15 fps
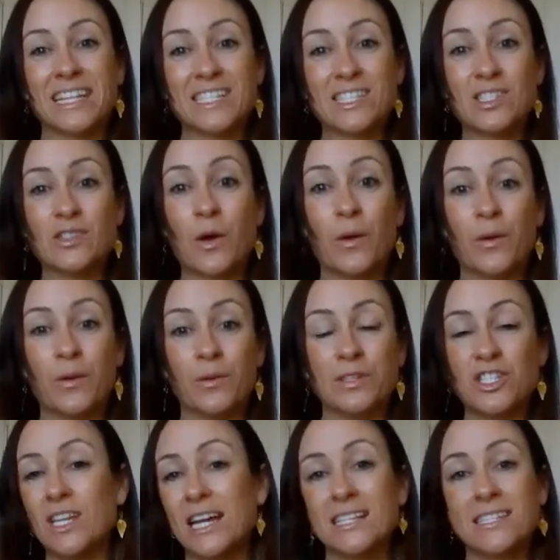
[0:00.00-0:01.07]
So
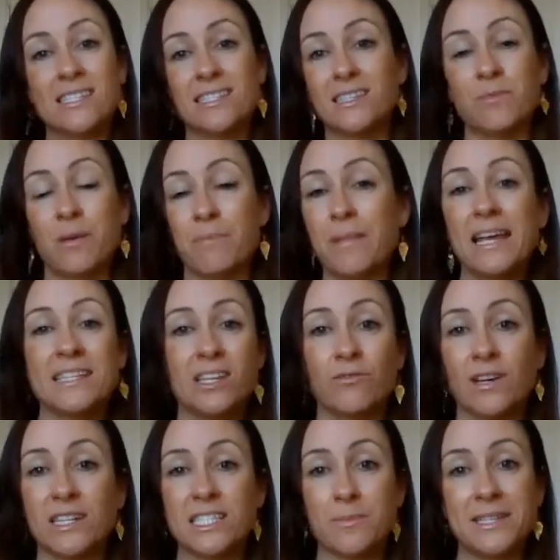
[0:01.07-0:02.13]
she has some amazing
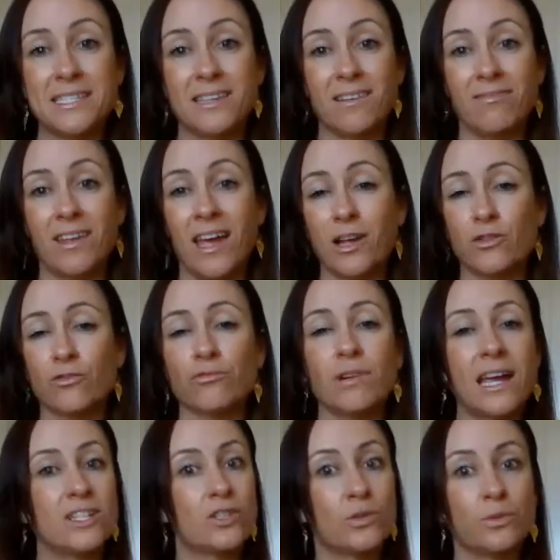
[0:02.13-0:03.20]
recipes in there,
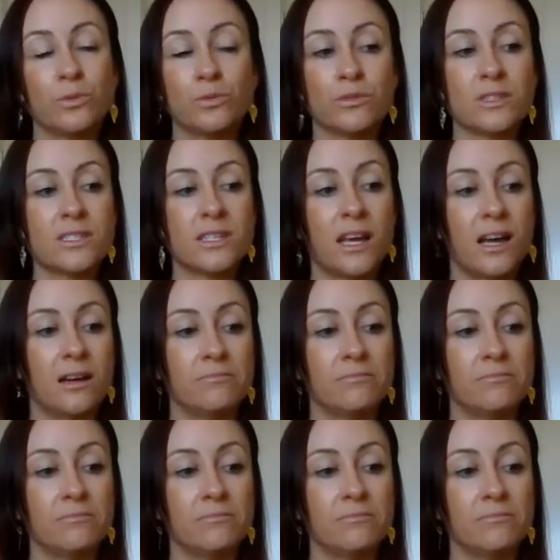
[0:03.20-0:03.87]
great tools